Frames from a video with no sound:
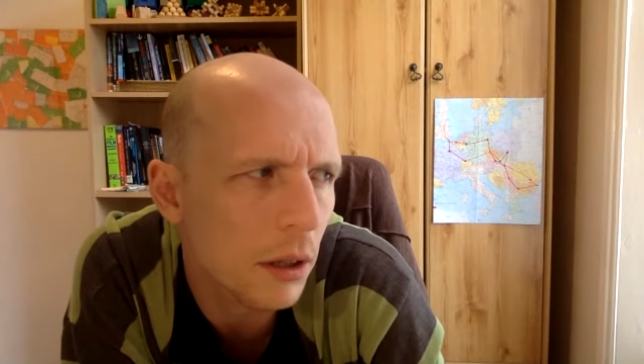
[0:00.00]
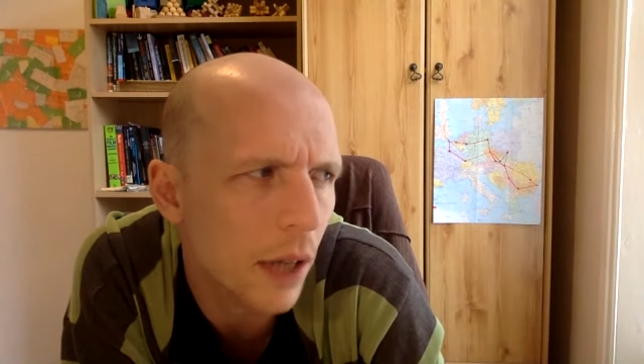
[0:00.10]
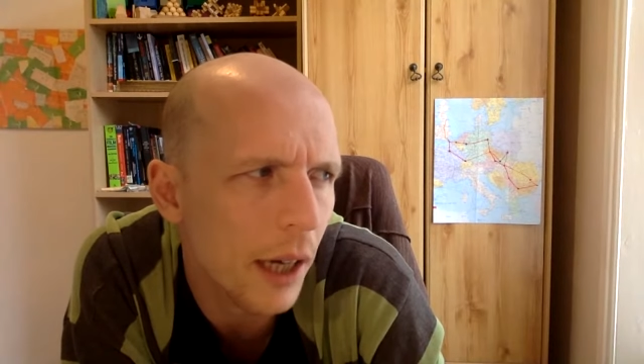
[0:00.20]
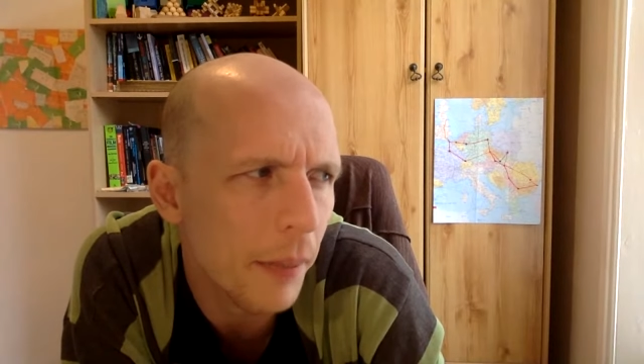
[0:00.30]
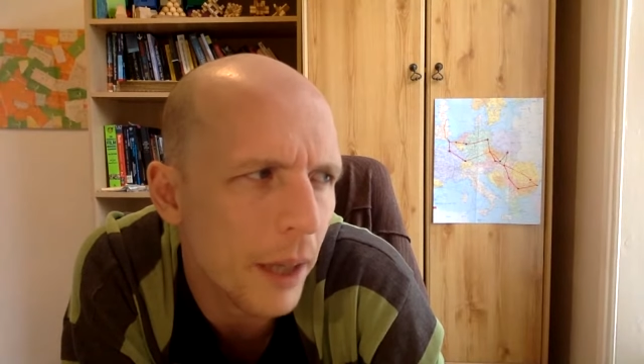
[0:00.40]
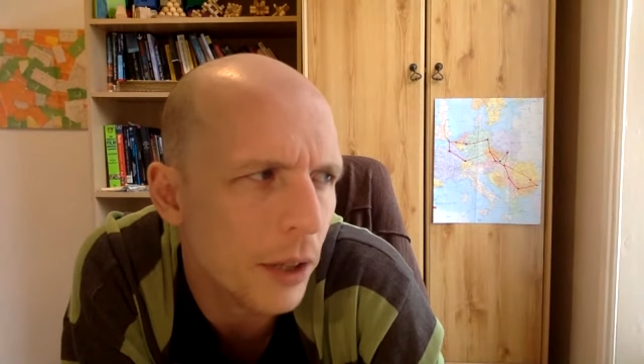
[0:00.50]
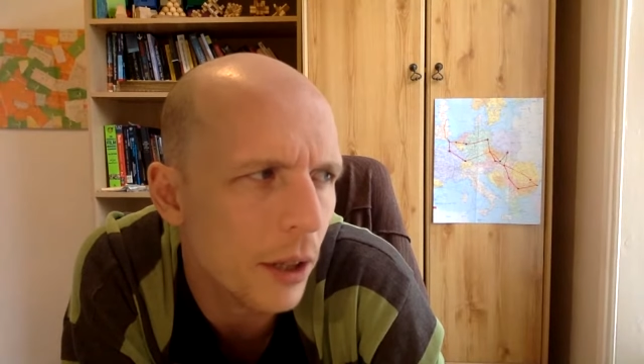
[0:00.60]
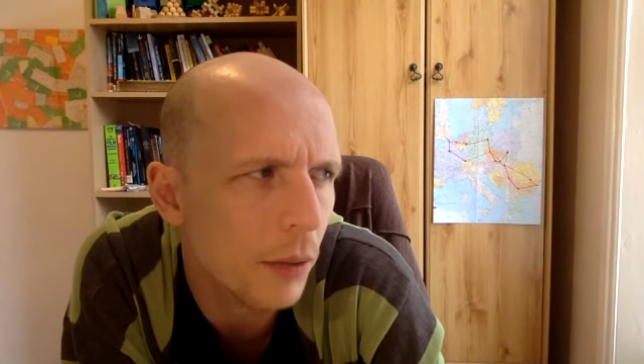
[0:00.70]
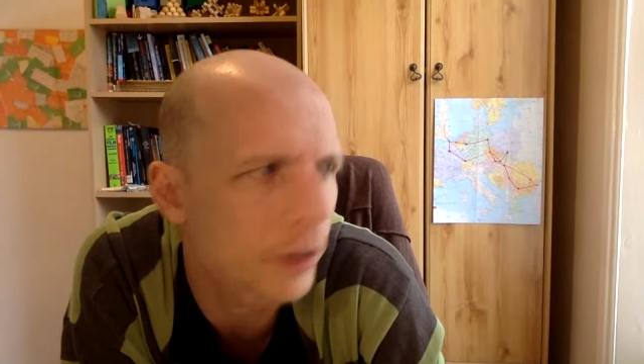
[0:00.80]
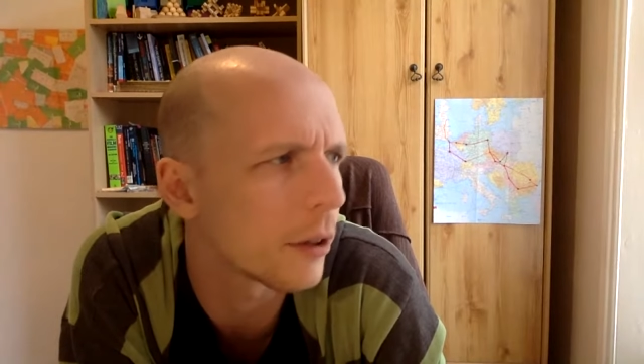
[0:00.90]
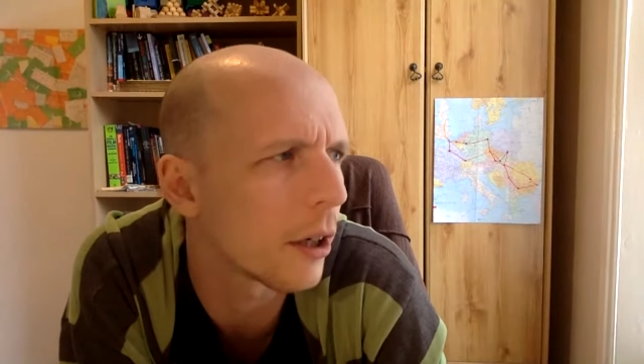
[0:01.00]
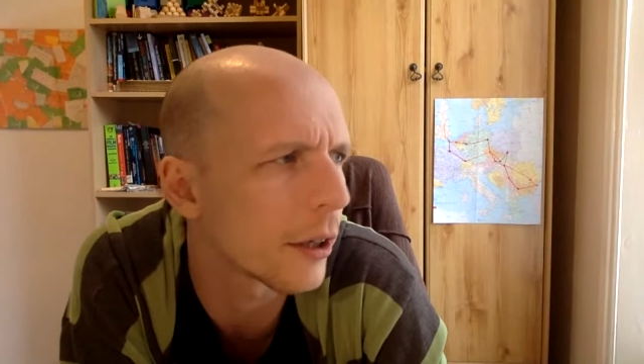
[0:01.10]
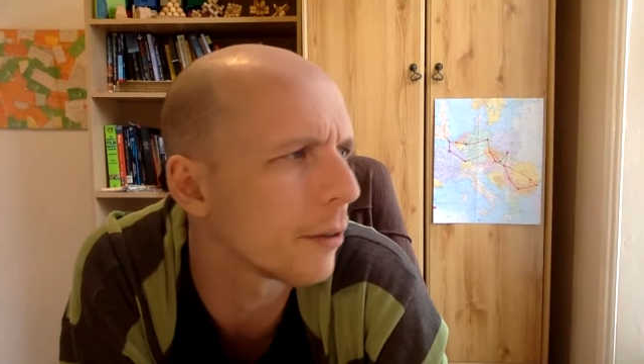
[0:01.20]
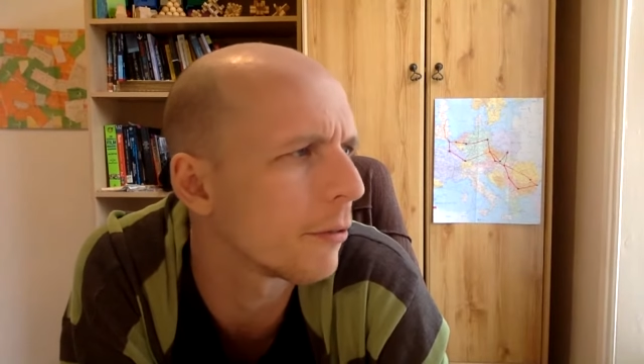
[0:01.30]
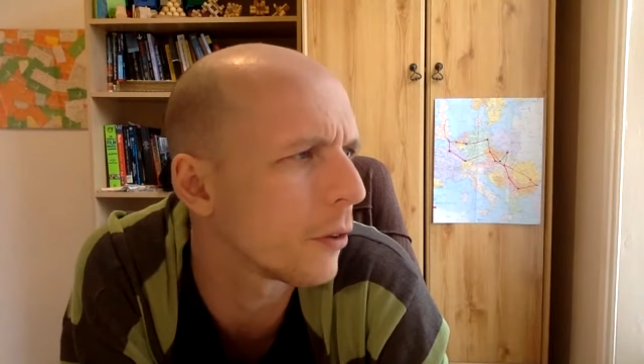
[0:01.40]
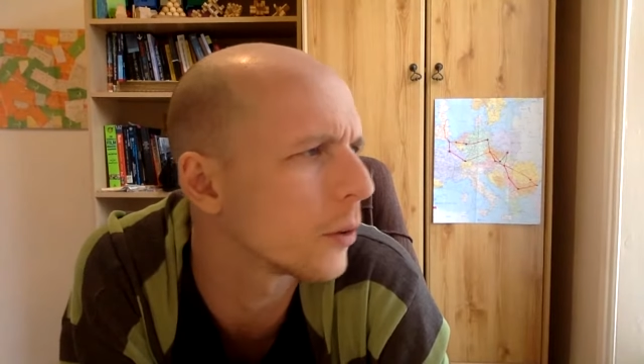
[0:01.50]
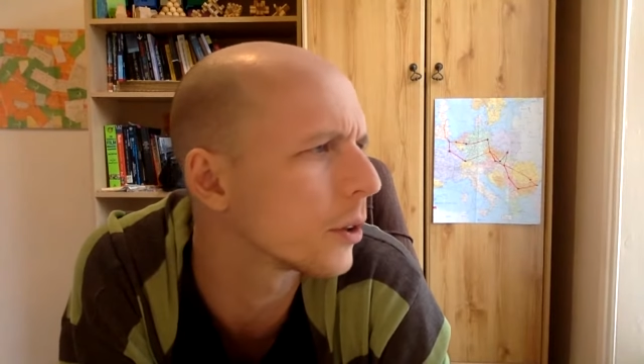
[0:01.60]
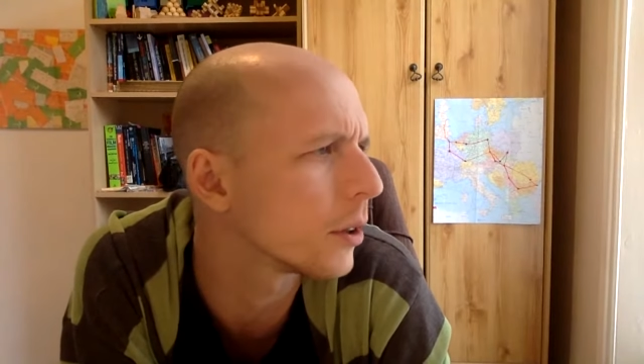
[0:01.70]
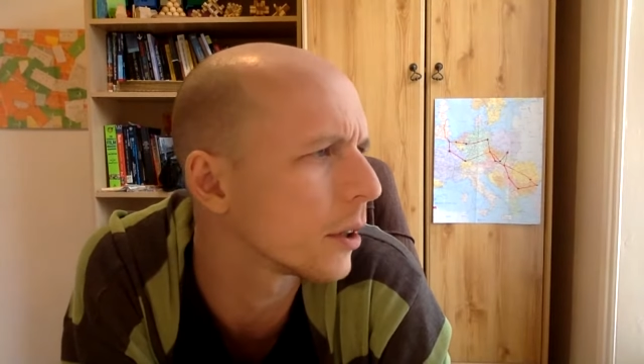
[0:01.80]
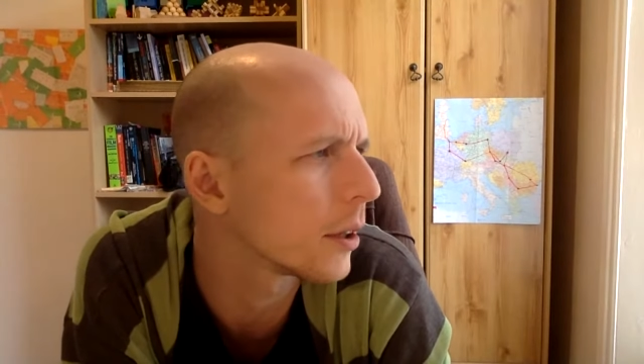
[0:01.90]
Animation, I would argue, falls
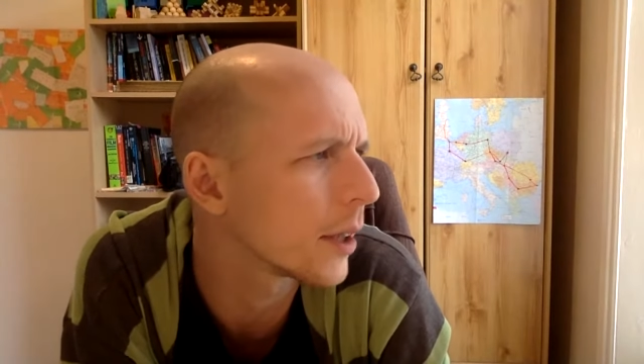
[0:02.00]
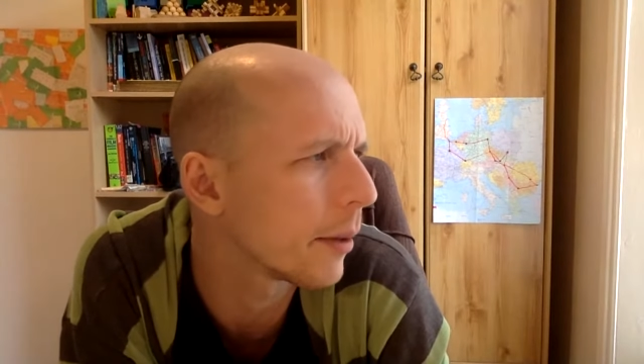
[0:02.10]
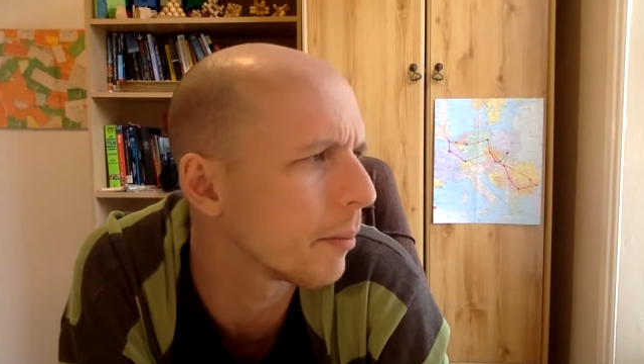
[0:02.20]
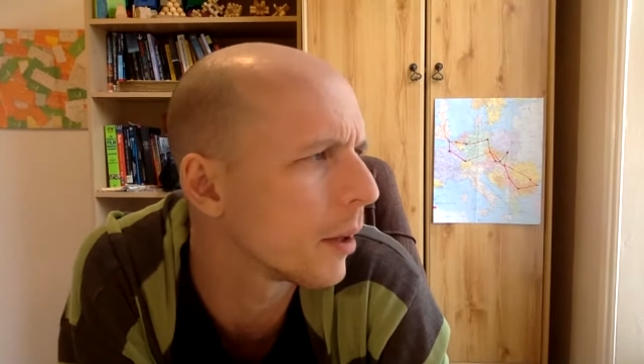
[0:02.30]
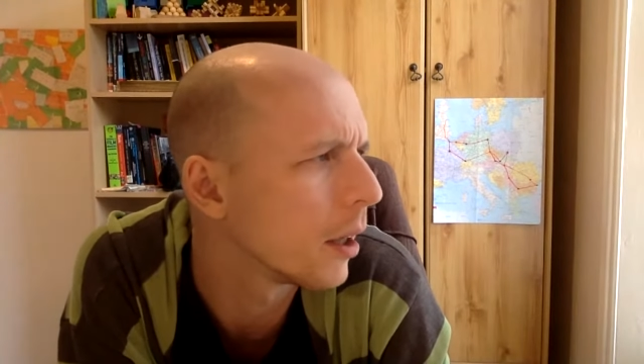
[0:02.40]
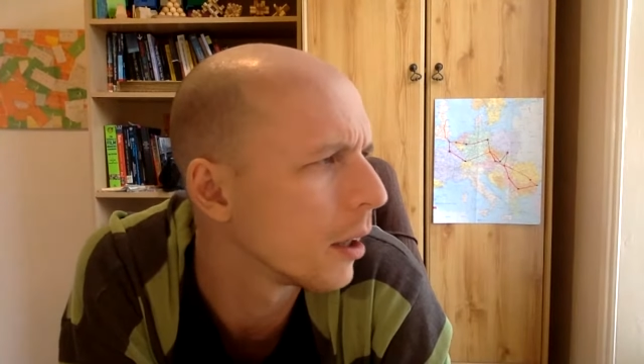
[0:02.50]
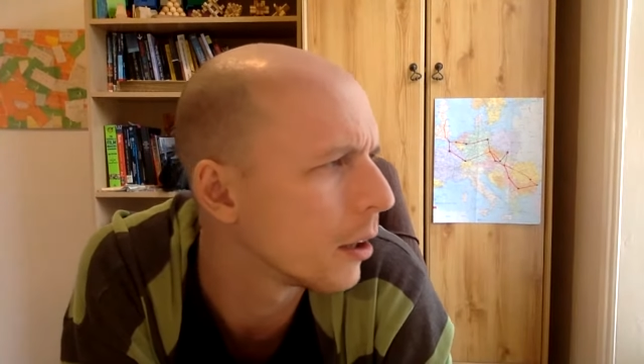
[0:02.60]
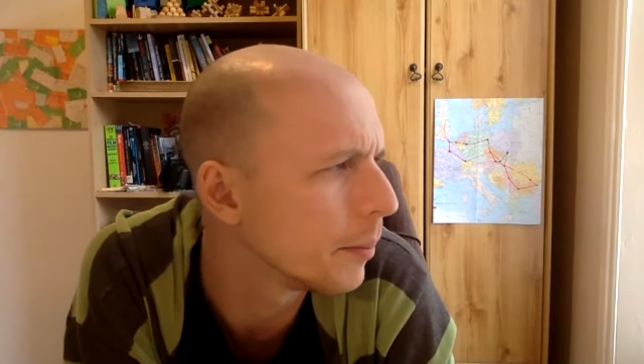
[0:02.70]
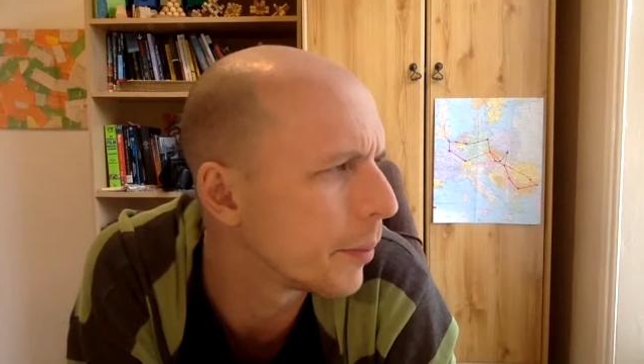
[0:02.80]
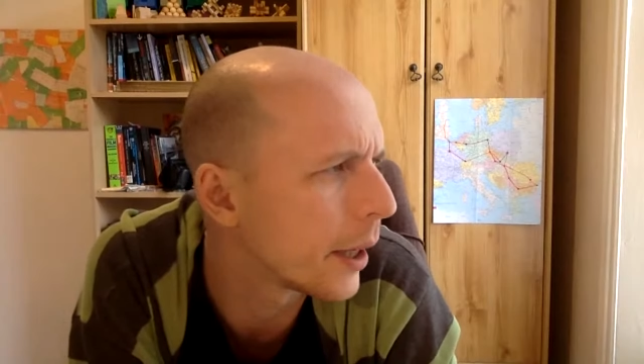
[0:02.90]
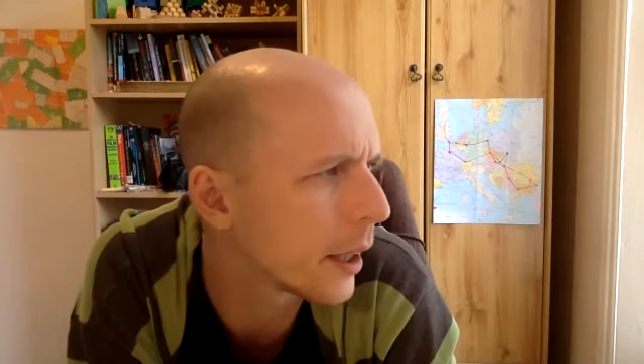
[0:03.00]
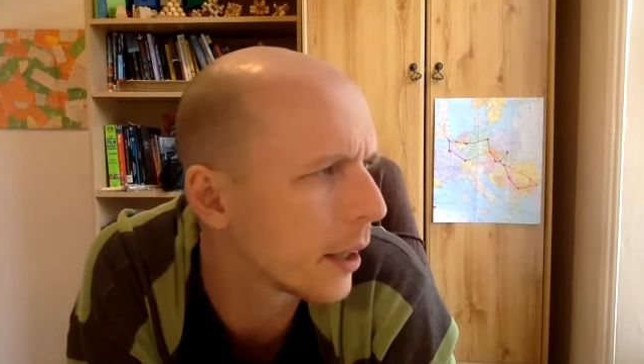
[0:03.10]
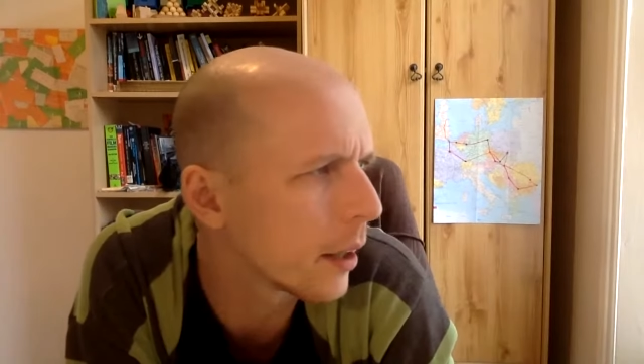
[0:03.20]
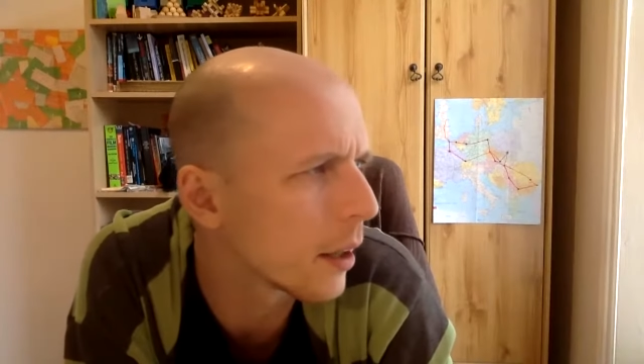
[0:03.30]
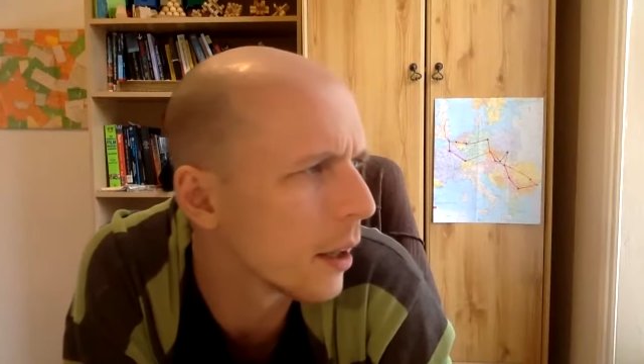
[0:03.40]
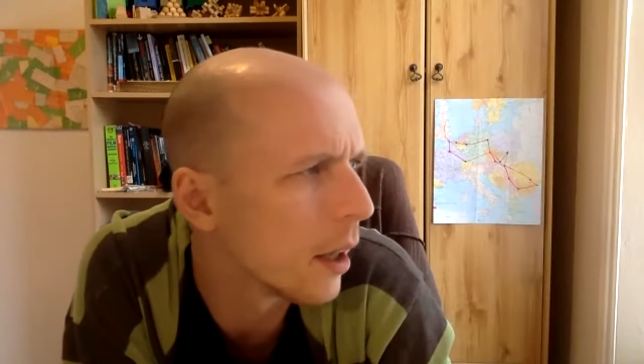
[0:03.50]
under the same umbrella here.